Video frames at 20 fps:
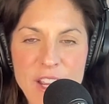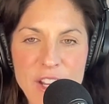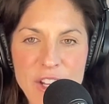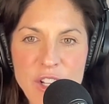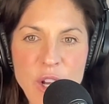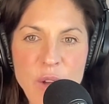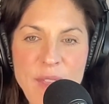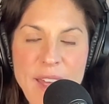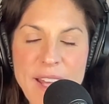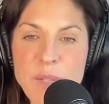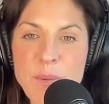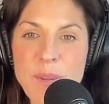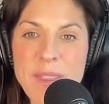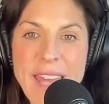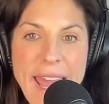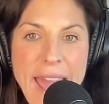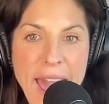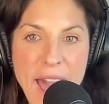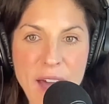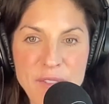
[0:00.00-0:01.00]
that's what
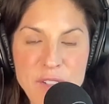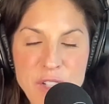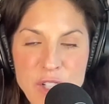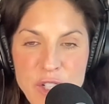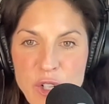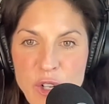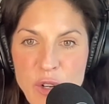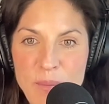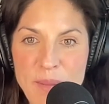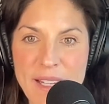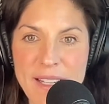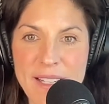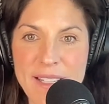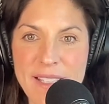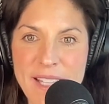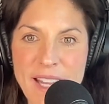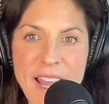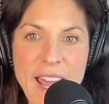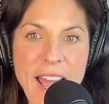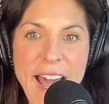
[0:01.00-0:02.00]
they have to do,
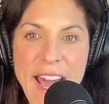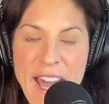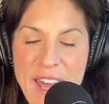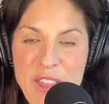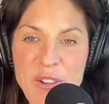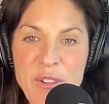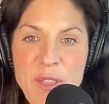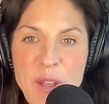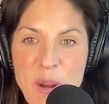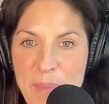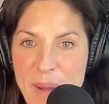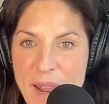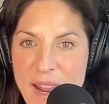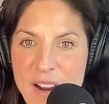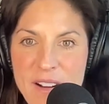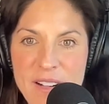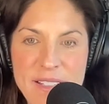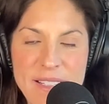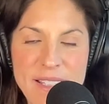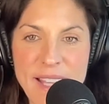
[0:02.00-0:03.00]
because either their
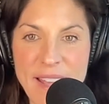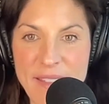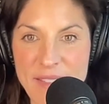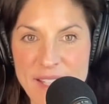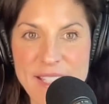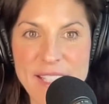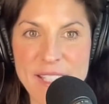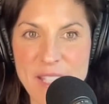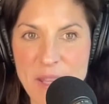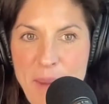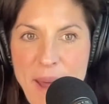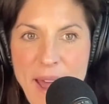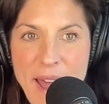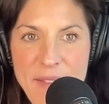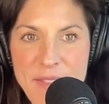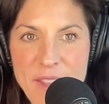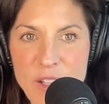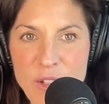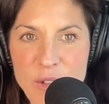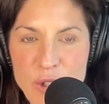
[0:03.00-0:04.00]
parents said this is the
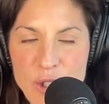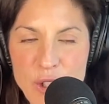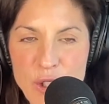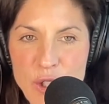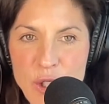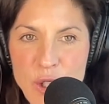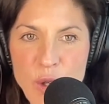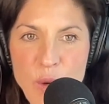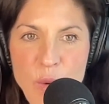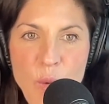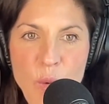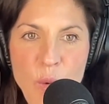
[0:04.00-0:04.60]
path that you should do,